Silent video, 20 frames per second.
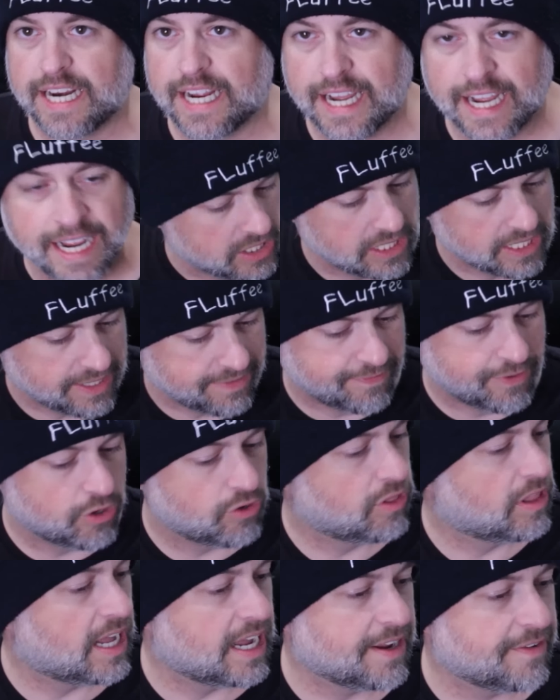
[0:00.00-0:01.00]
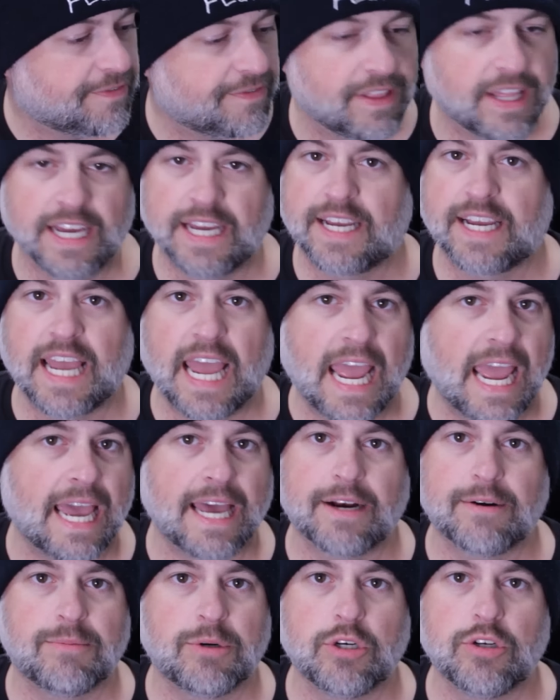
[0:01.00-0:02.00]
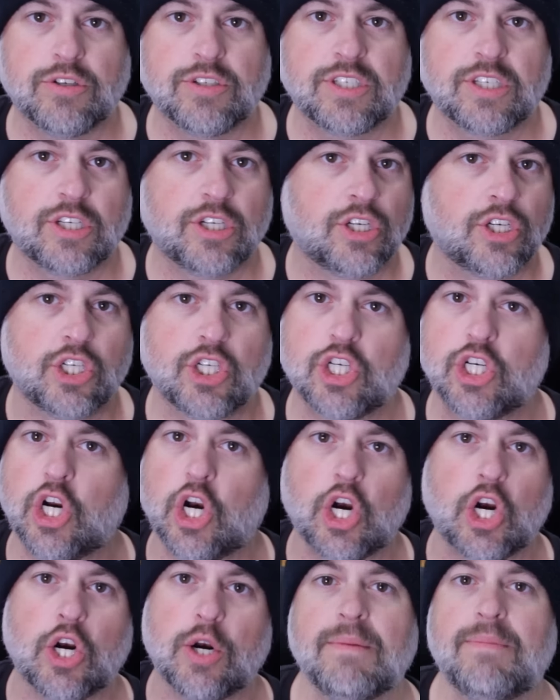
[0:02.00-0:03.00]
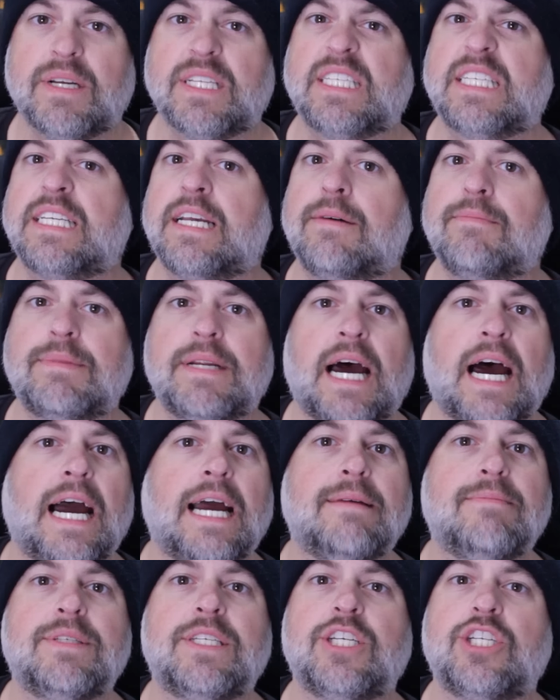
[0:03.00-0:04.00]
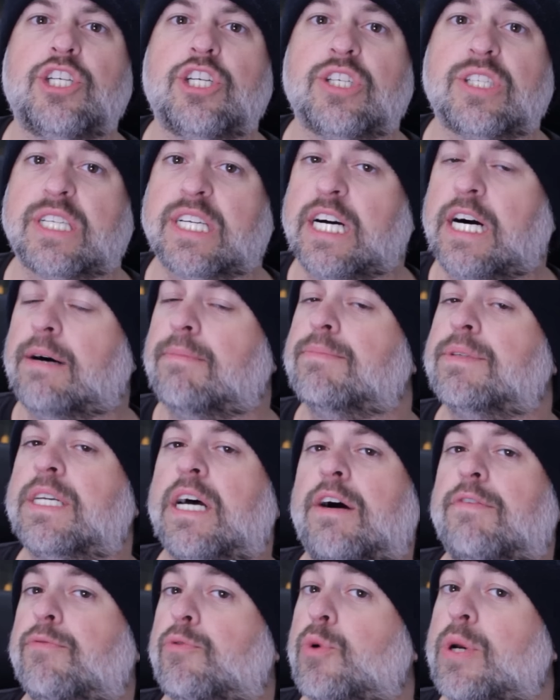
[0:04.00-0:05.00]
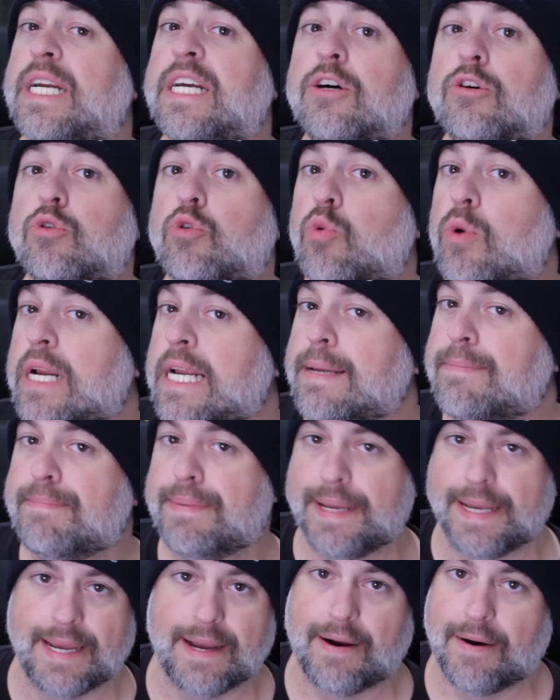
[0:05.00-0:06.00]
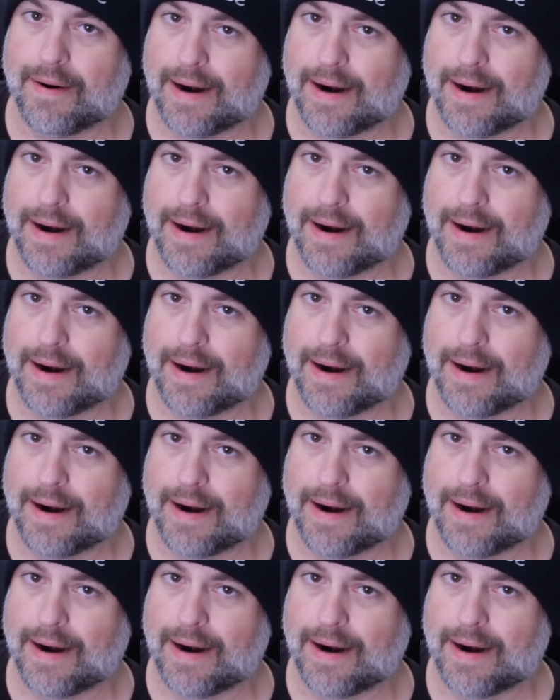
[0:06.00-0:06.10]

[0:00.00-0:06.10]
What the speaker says: to live their life like animals, sure, but sometimes it just comes off real creepy, all